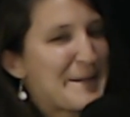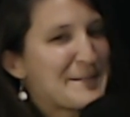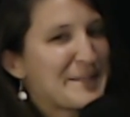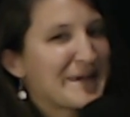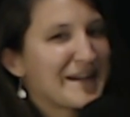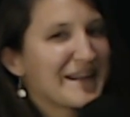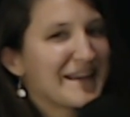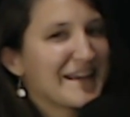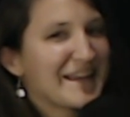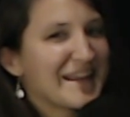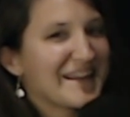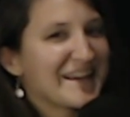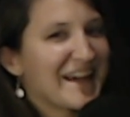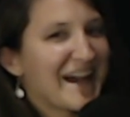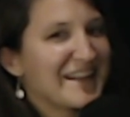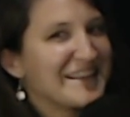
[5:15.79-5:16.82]
but
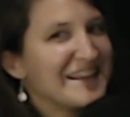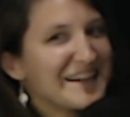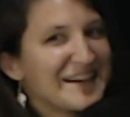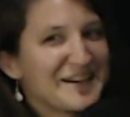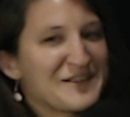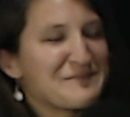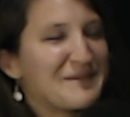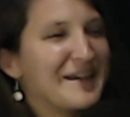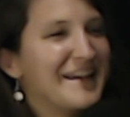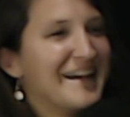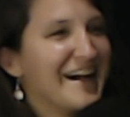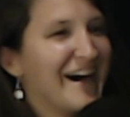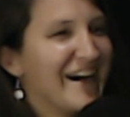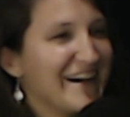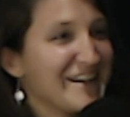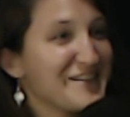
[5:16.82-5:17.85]
I think it
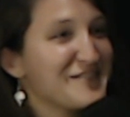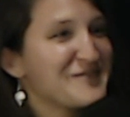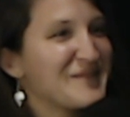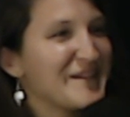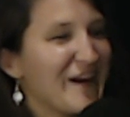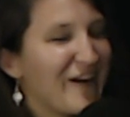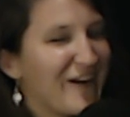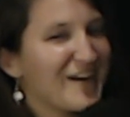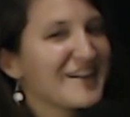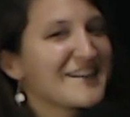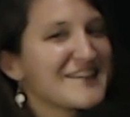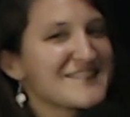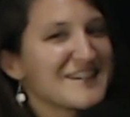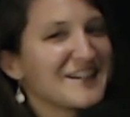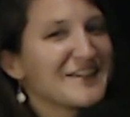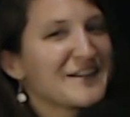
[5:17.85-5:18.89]
would be hard to
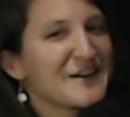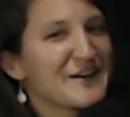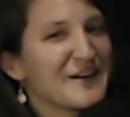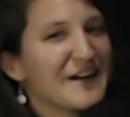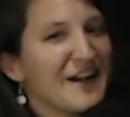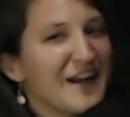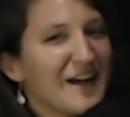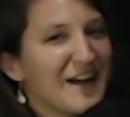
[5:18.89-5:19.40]
send your